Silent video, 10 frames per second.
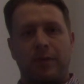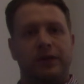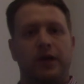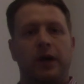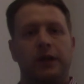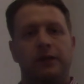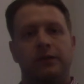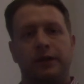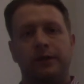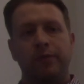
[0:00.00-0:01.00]
and bite my tongue,
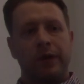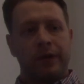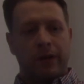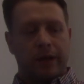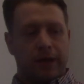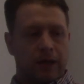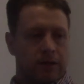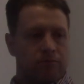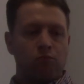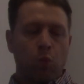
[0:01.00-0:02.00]
and
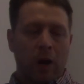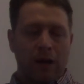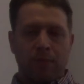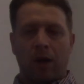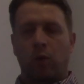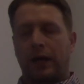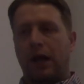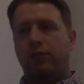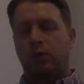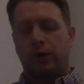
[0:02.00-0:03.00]
why it might
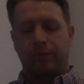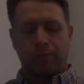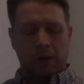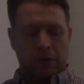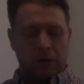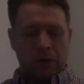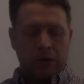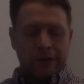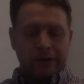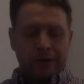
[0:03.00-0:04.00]
work out for
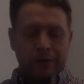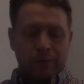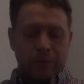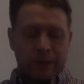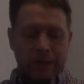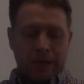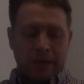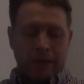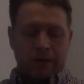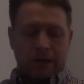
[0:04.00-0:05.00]

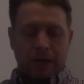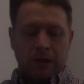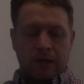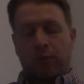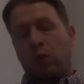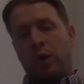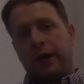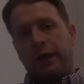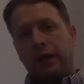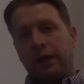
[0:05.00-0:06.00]
you. The number
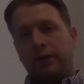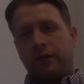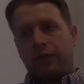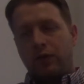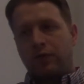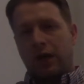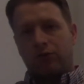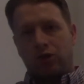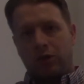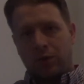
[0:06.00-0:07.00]
one is if you've
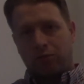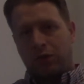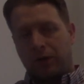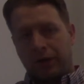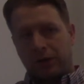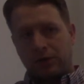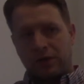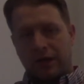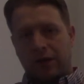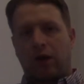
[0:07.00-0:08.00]
got 2
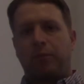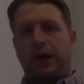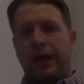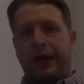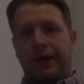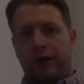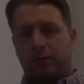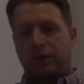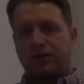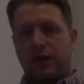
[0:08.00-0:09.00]
employers that are paying
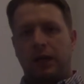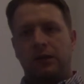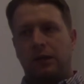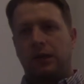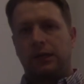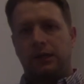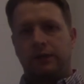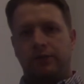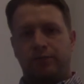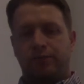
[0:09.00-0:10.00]
100%
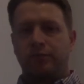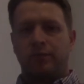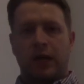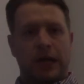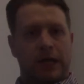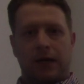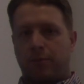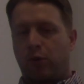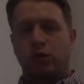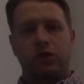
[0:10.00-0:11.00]
of
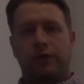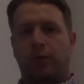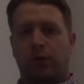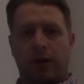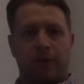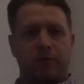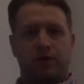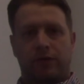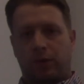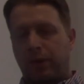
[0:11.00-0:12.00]
a portion of your premium.
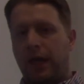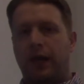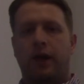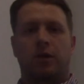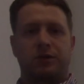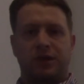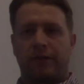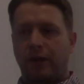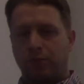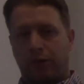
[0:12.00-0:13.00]
So if they're paying
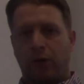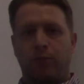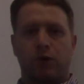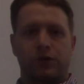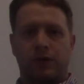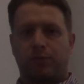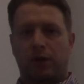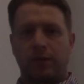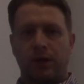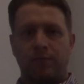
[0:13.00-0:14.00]
100% of the employee portion of
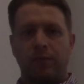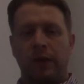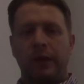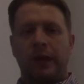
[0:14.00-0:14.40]
the premium,